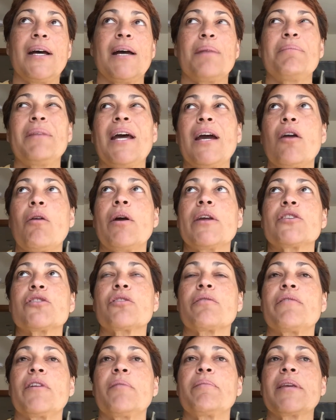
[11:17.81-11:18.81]
not quite
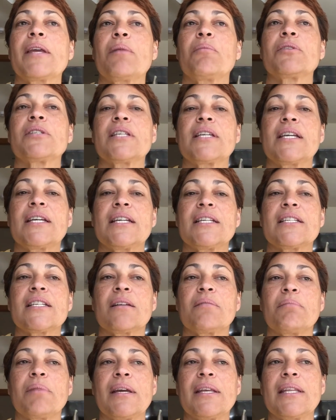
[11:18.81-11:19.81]
sure if I'll be able to get it
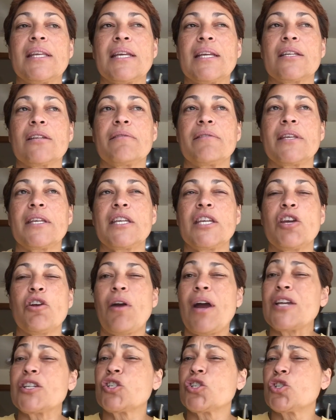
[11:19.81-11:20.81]
done by the end of the year.
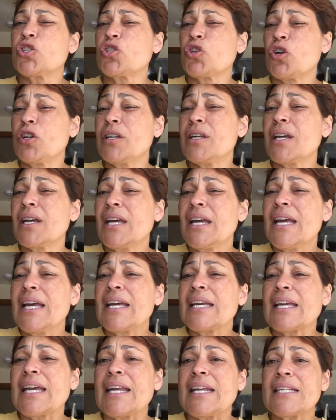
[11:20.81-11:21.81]
I should
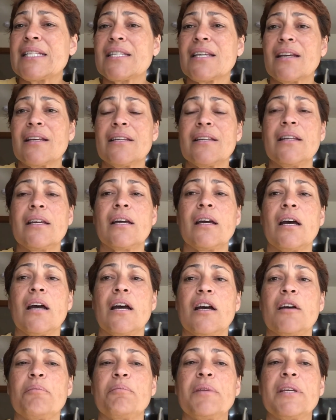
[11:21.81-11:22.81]
get it done.
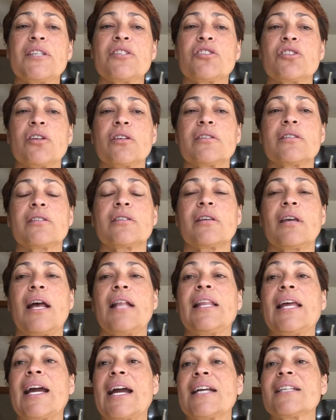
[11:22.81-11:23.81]
It's just,
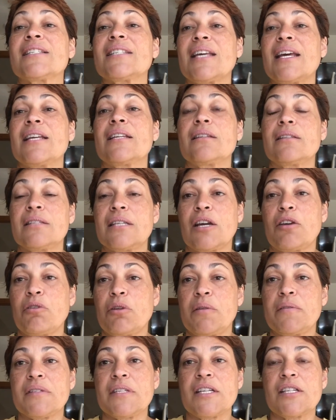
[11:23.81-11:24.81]
like I said,
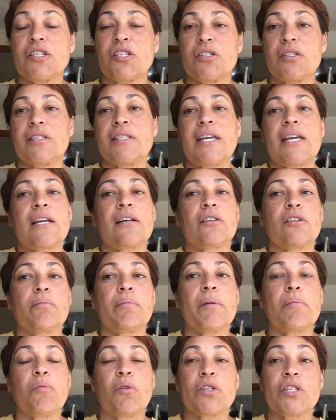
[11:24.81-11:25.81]
decorative stitches take a little
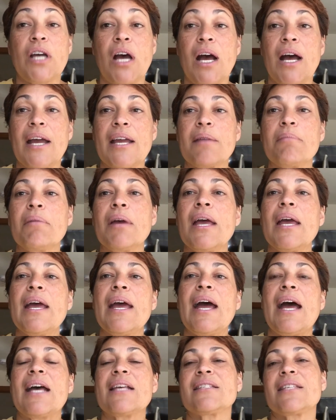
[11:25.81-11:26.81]
bit more time
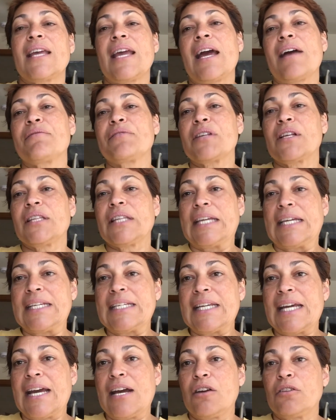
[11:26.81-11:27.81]
as they have to lay
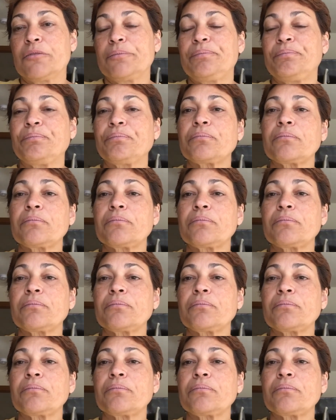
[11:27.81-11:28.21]
down.